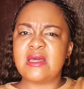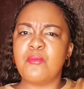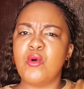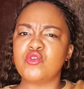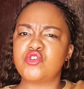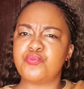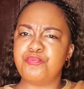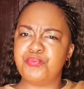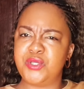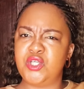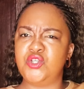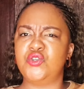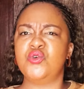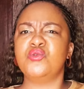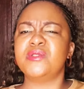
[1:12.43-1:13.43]
most
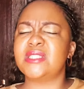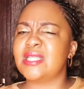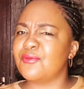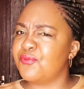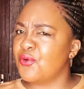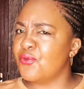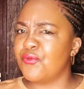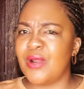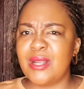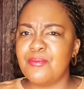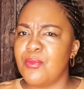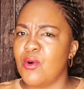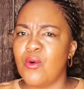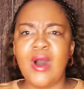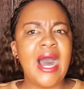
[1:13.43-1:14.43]
beautiful
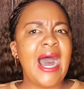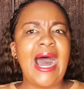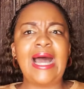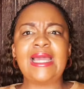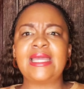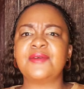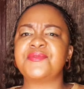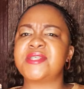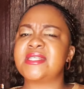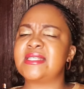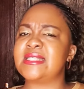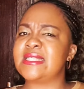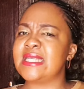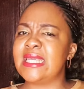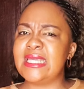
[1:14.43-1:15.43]
rainbow I have
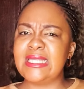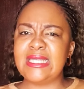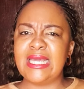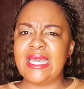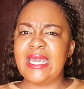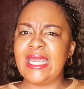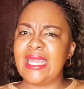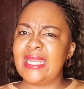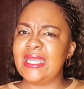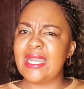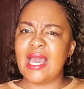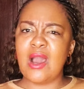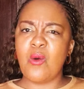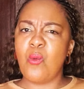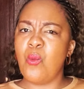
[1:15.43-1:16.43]
seen in
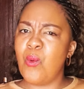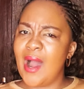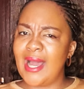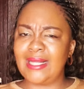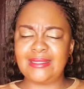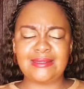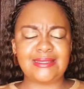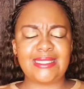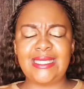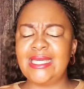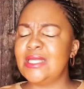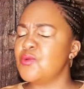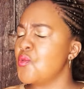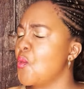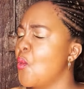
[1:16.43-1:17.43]
a while.
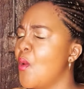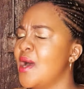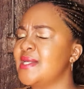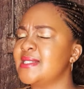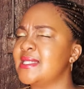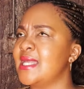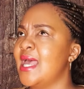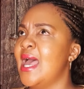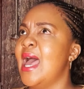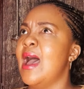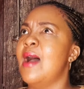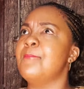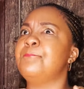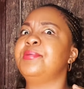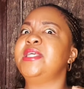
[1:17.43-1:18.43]
It was
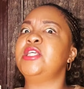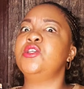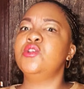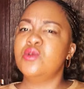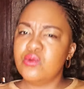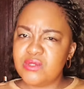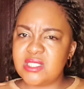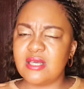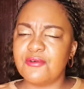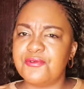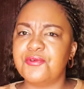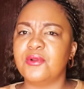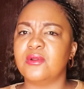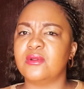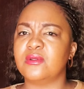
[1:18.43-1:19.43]

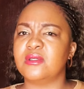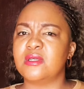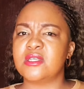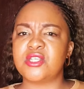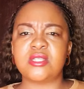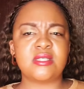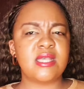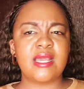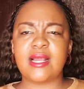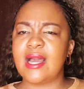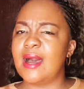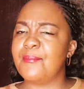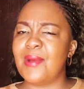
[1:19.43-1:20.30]
beautiful. In